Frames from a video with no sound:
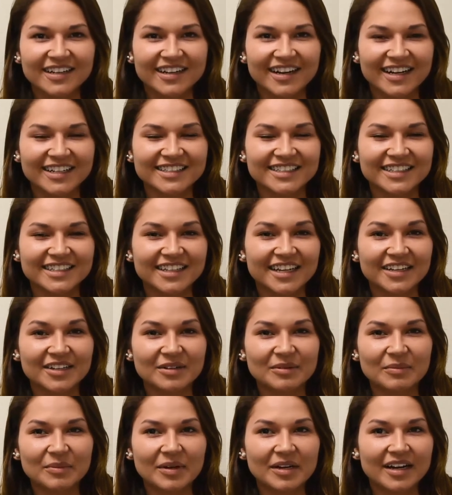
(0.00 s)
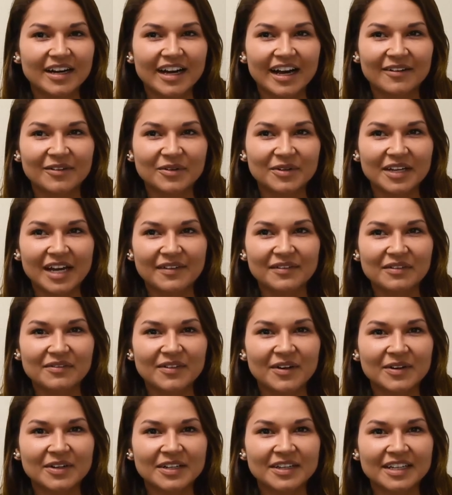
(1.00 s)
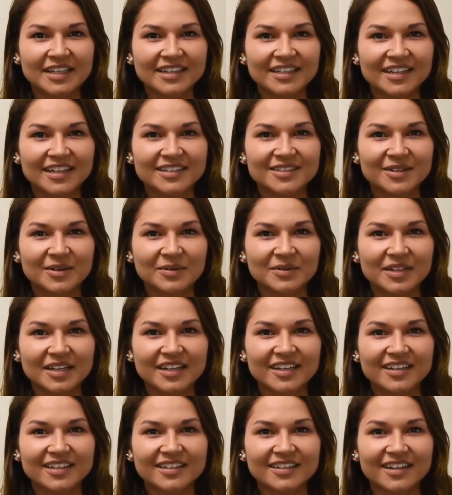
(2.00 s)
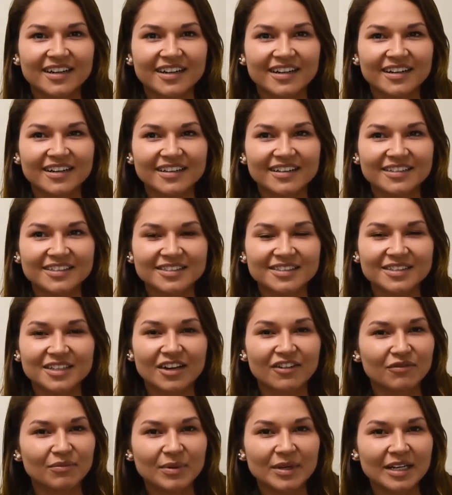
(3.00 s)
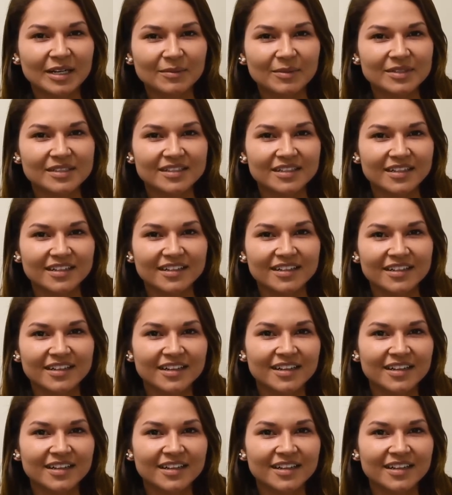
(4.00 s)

I didn't like them, but I really haven't found anything that I don't like. I just love being able to